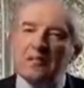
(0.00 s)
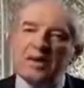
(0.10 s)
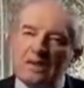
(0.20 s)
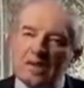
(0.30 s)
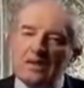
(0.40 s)

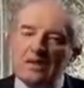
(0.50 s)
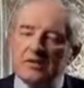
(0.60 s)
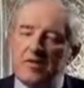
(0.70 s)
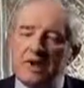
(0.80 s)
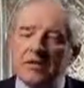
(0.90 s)
begins
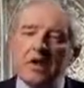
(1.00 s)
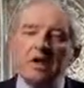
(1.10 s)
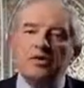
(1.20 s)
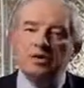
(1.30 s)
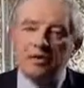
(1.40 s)
with
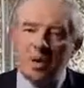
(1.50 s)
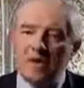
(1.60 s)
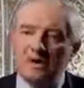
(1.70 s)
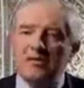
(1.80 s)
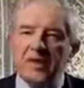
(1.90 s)

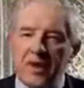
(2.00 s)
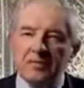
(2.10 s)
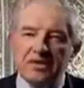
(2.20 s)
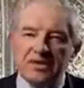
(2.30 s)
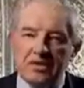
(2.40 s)
12
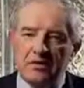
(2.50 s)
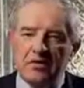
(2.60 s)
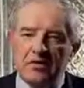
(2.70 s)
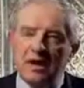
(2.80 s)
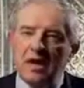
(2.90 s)

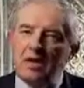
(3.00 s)
episodes